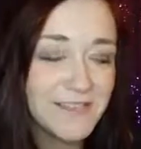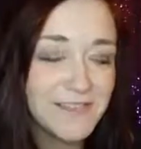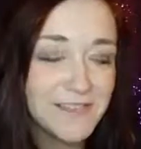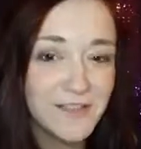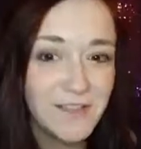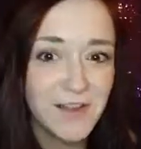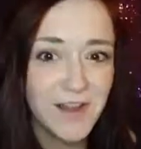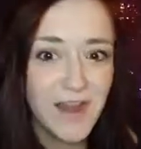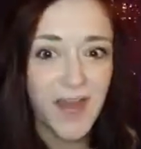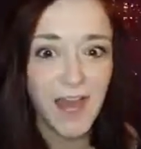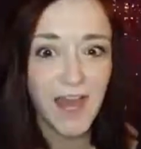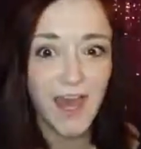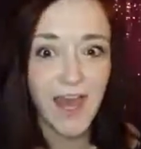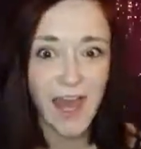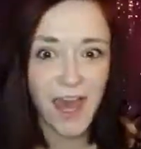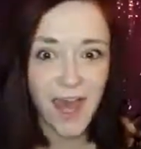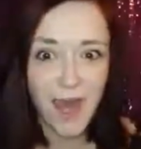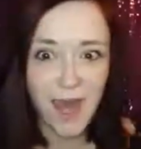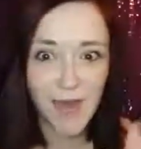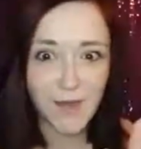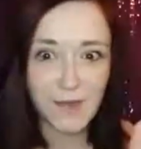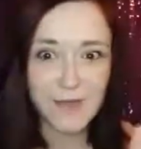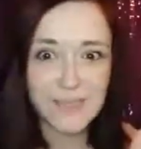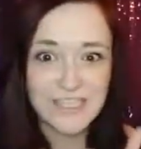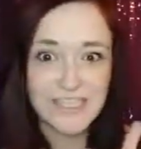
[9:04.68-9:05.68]
and you're like,
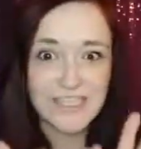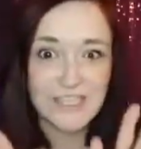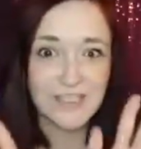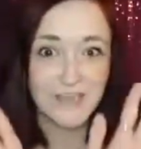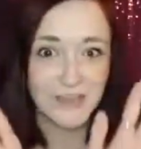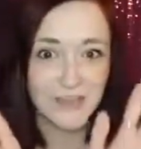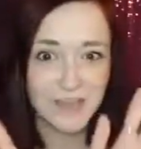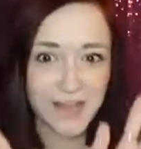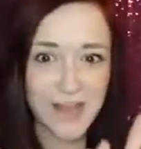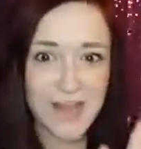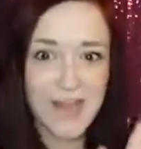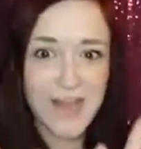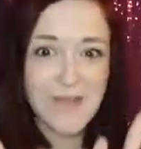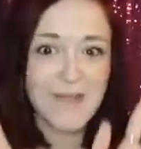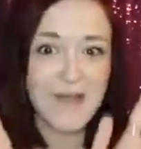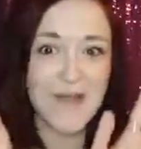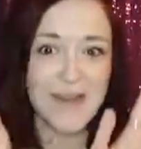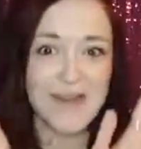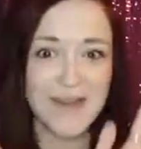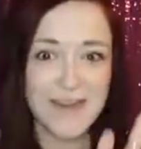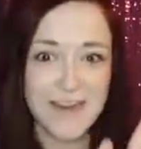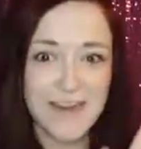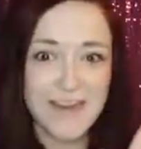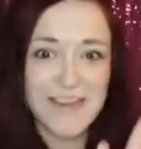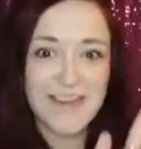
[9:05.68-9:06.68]
oh, it's grilling
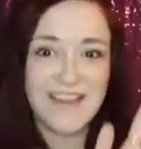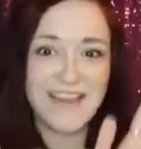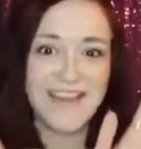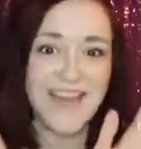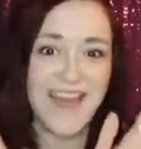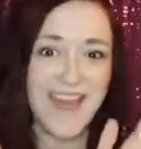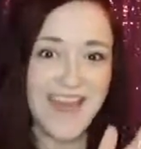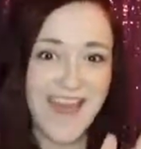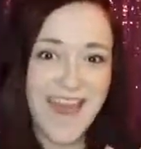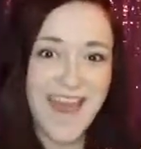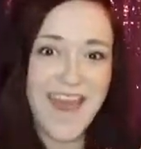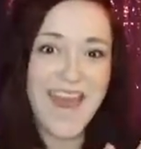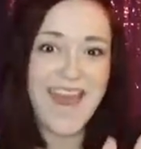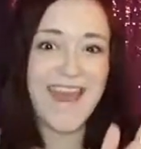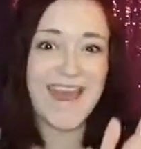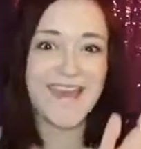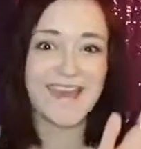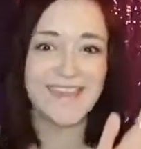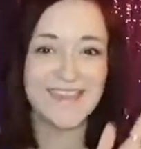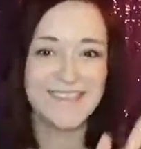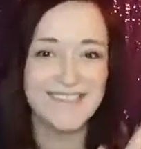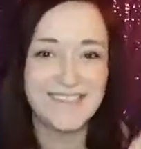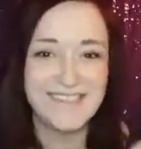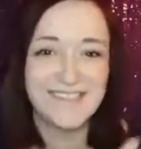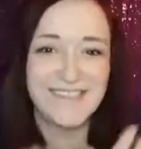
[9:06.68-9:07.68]
weather.
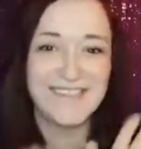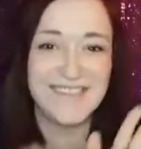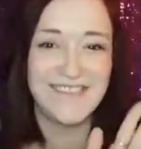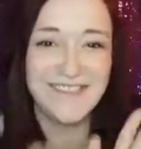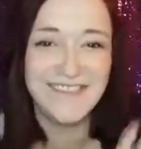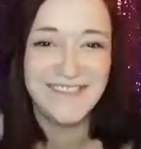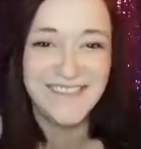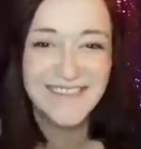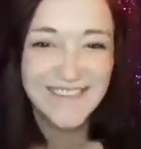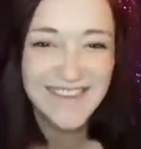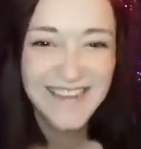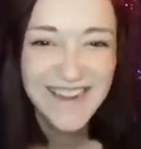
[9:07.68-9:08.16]
Yes.